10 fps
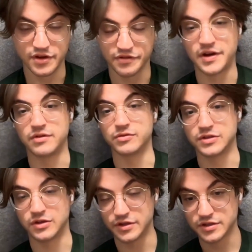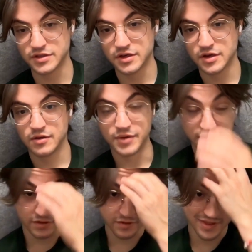to not find results
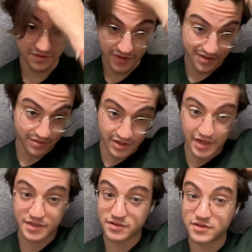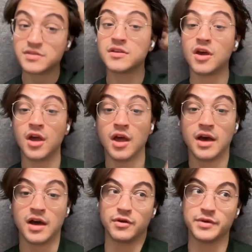based on specific tokenizers.
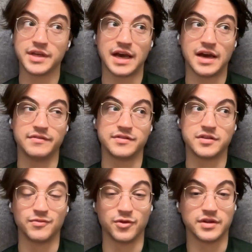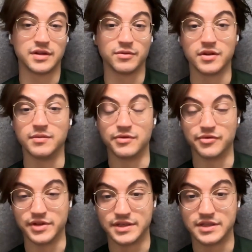We already have some work that we're going to be
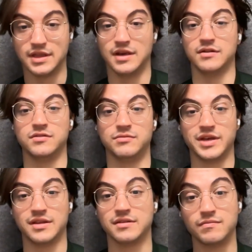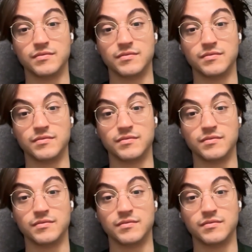releasing there to make it